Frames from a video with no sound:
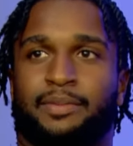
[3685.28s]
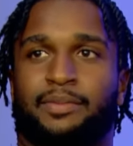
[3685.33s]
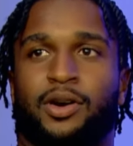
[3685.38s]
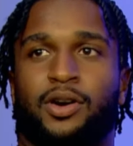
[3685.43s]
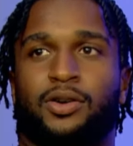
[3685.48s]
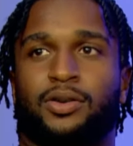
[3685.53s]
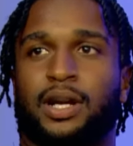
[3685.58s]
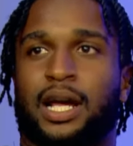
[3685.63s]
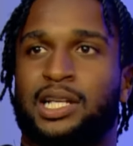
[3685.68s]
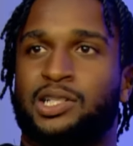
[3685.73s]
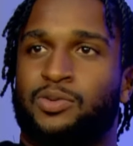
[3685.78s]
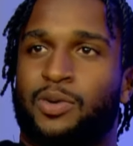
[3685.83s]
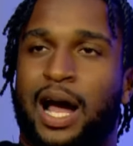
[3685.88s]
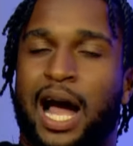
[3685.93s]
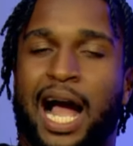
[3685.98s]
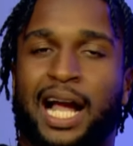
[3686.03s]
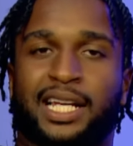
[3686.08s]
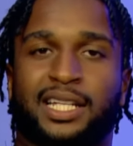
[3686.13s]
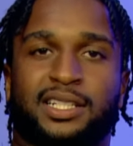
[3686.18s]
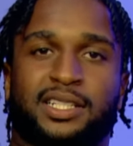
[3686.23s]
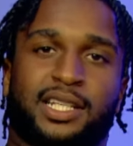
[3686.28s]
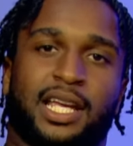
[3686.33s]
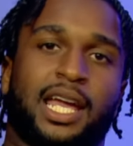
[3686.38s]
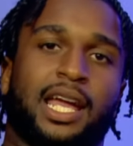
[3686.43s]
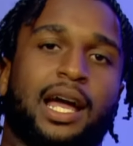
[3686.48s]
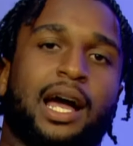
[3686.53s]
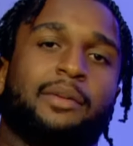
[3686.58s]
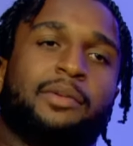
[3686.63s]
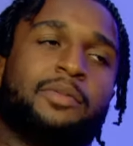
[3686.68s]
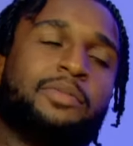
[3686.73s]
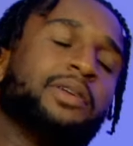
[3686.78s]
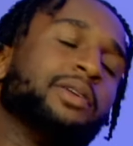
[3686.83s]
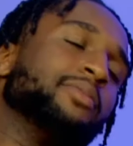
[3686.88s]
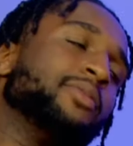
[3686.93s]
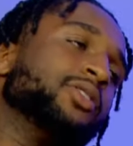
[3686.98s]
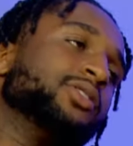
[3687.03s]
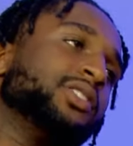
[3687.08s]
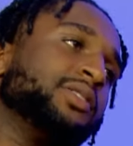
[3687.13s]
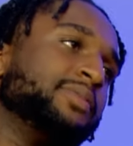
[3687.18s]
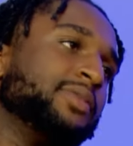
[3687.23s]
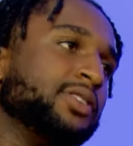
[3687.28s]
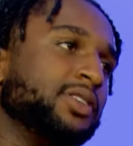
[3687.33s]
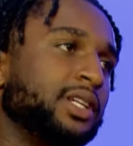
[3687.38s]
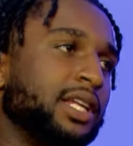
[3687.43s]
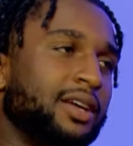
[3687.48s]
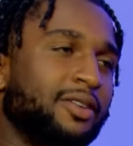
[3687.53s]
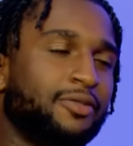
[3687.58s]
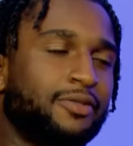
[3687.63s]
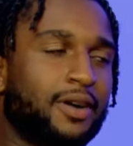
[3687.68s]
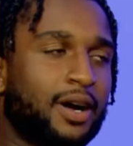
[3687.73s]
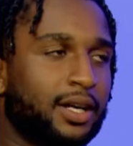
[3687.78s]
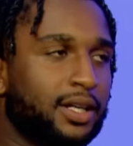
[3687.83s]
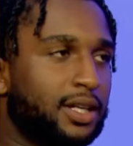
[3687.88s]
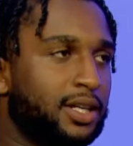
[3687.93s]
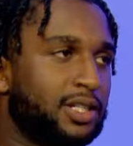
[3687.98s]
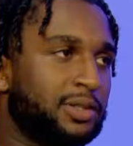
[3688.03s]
bro? And that's why I can say I'm gonna be a multimillionaire in 5 years,